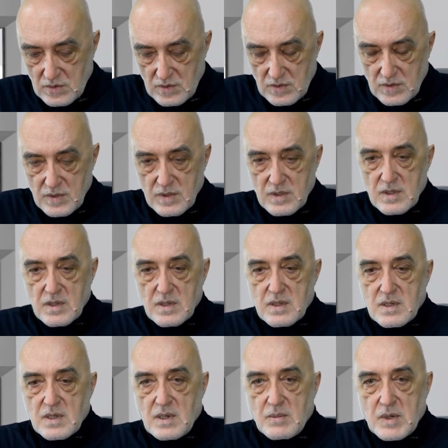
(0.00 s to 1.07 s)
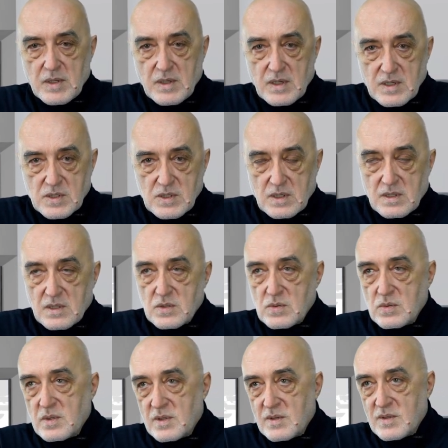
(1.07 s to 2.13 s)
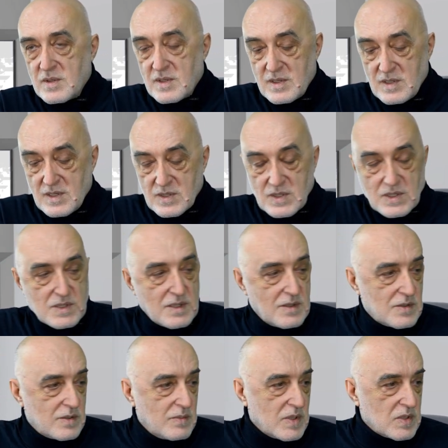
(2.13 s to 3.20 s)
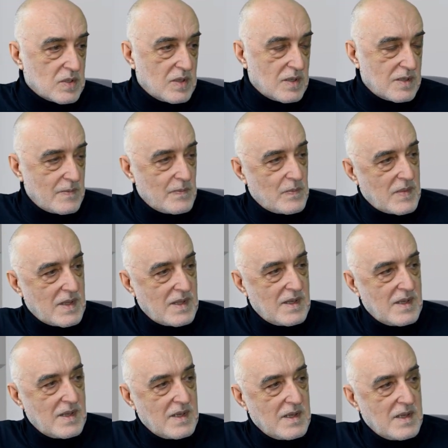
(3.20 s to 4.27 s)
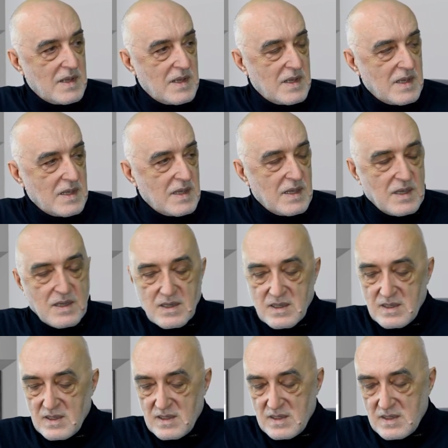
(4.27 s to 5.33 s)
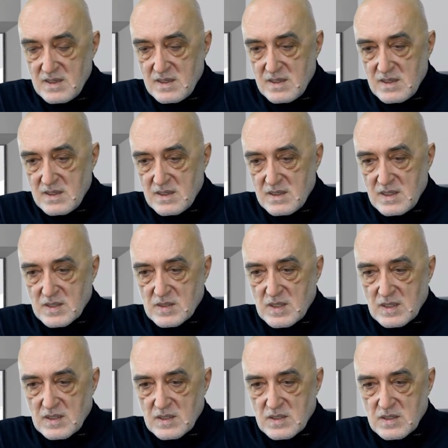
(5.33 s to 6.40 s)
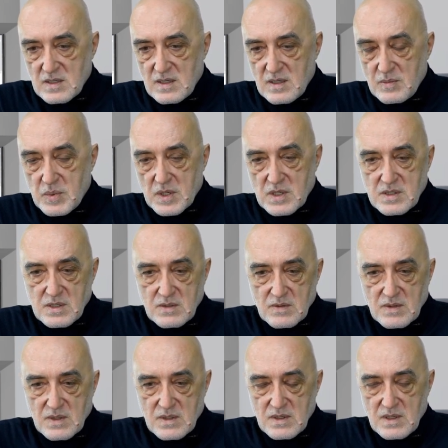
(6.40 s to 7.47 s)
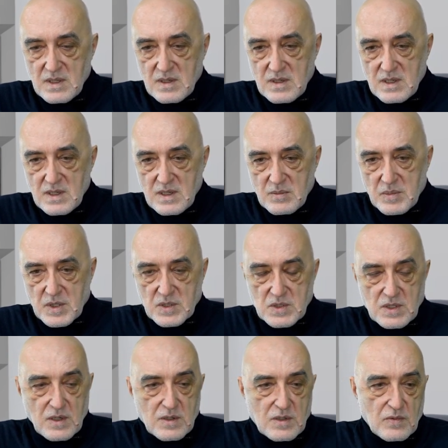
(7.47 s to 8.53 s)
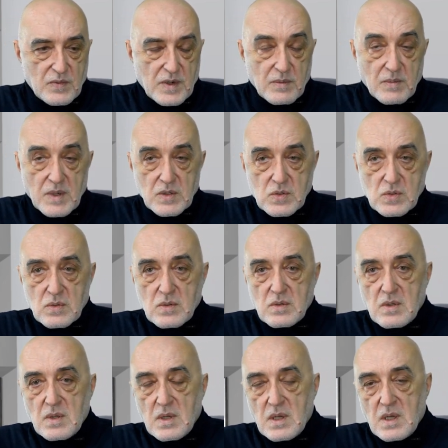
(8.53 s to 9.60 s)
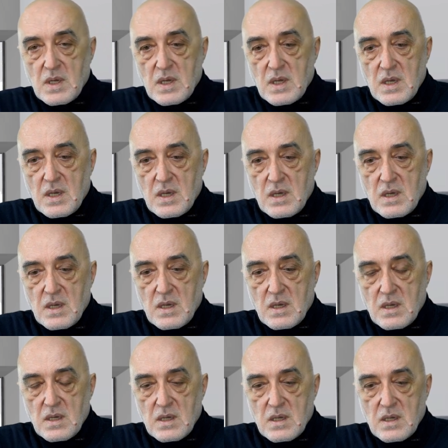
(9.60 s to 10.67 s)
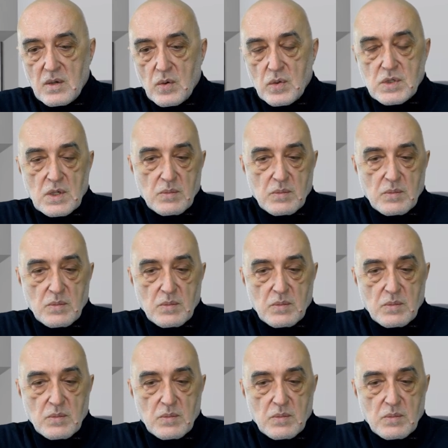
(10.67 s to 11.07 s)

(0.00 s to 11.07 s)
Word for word: I hope that Alexander Sudarov's team will do what they're supposed to do, and they will react quickly, and they will provide information about the events.